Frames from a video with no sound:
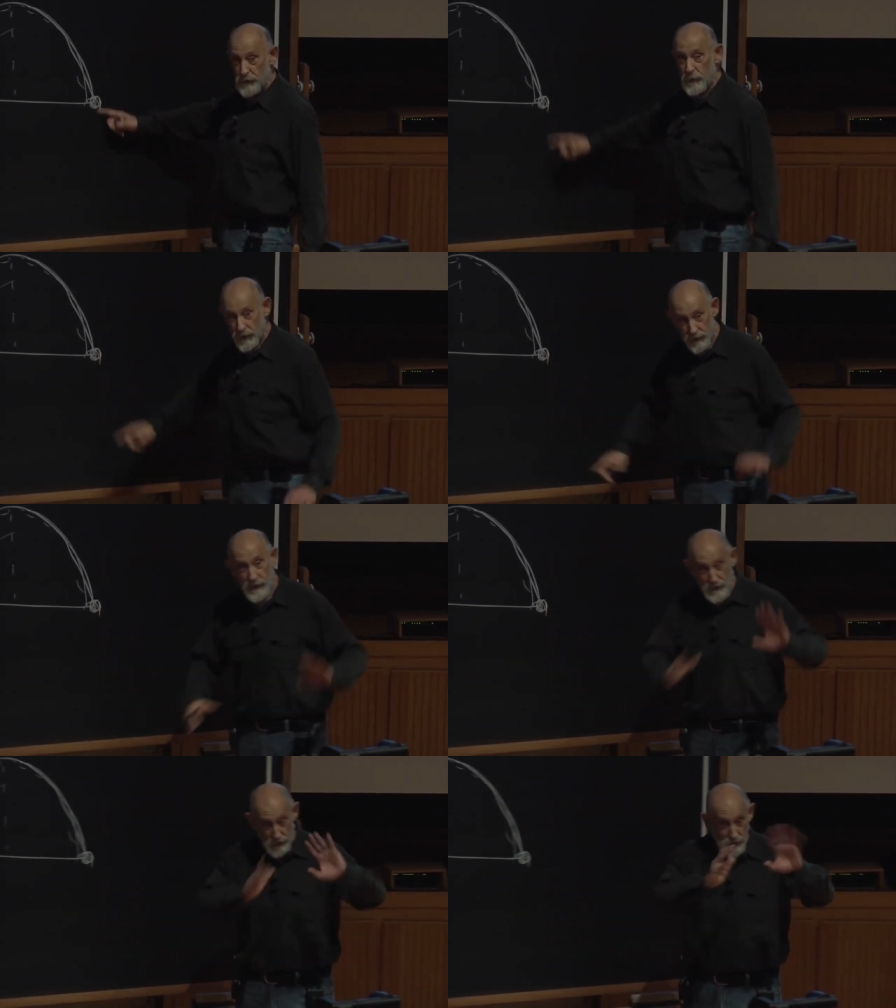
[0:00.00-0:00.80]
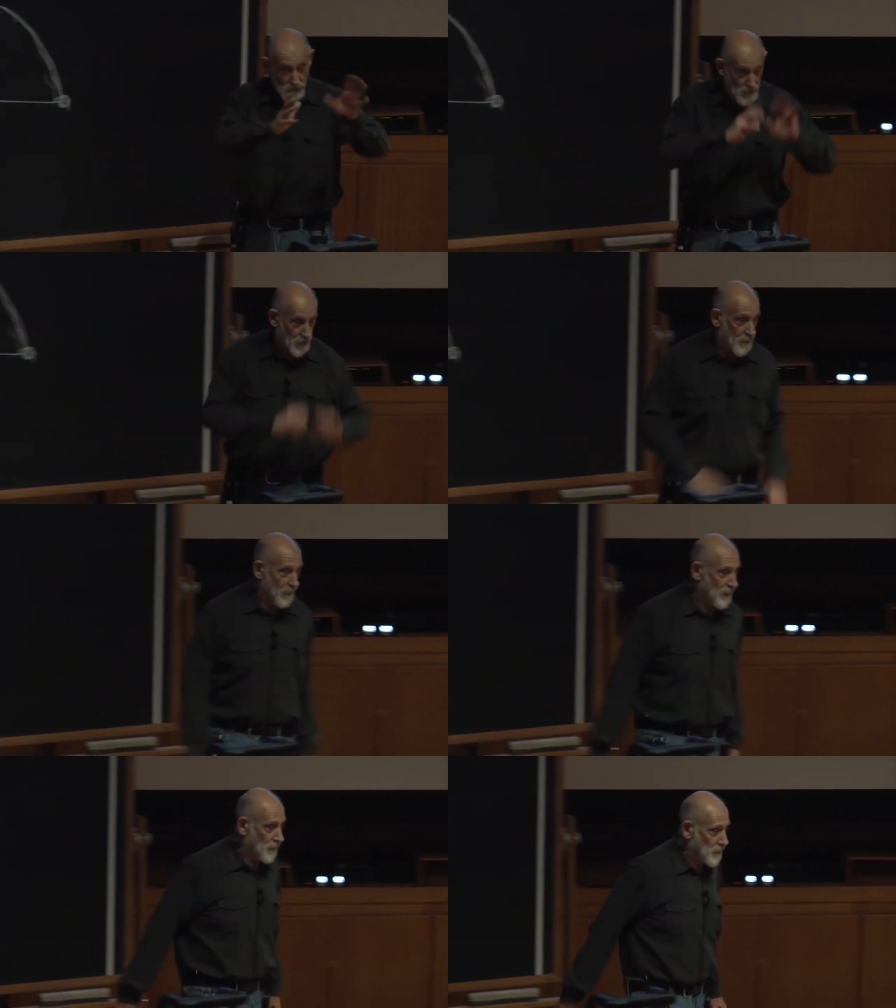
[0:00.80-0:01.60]
So we're gonna, this is, this is going to
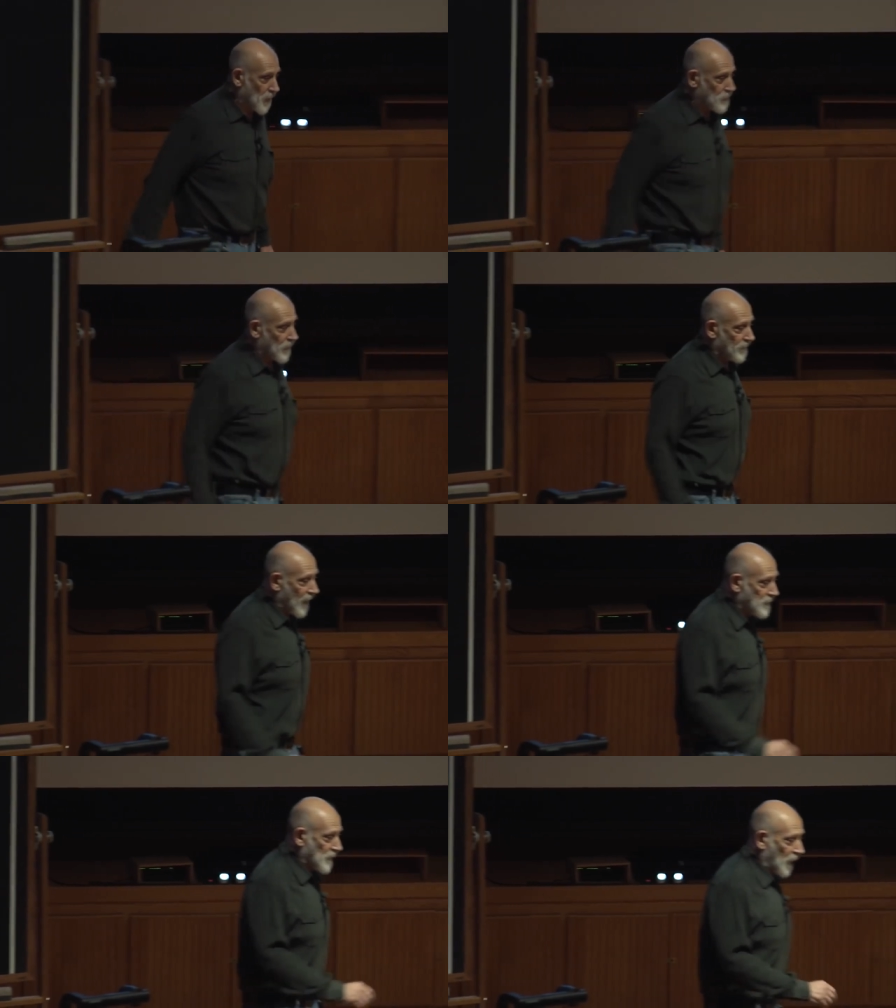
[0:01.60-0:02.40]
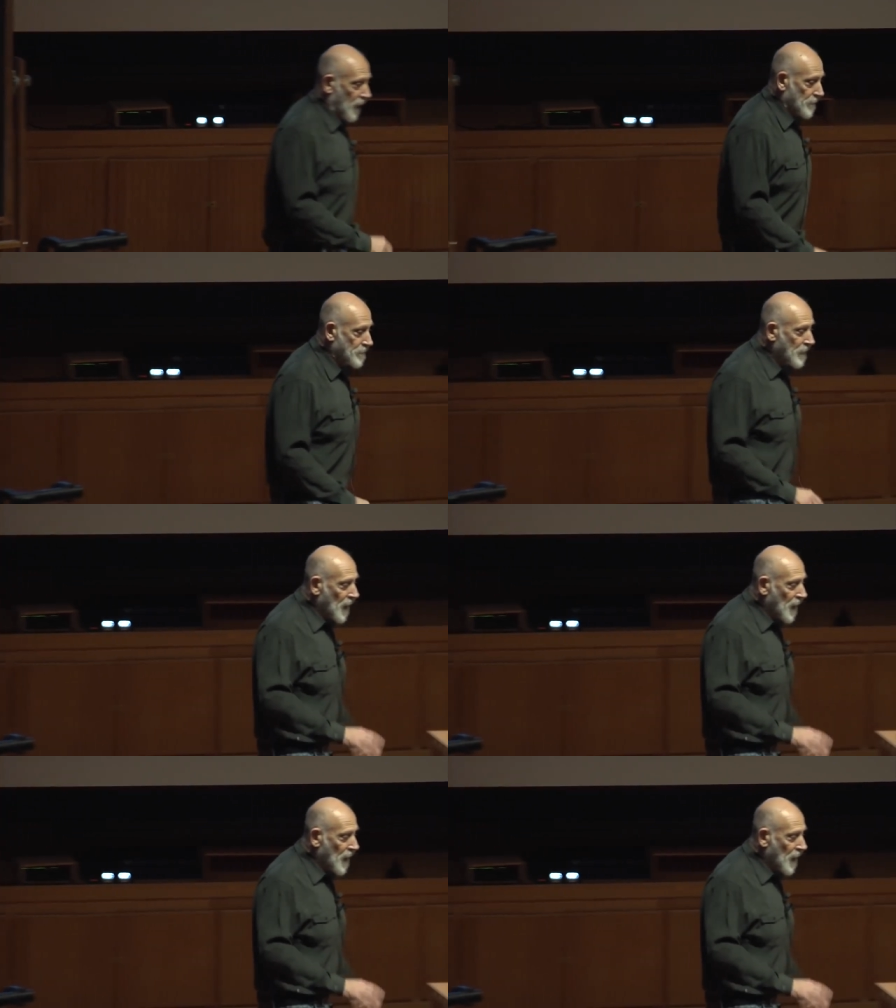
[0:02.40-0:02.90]
be the discussion of next time.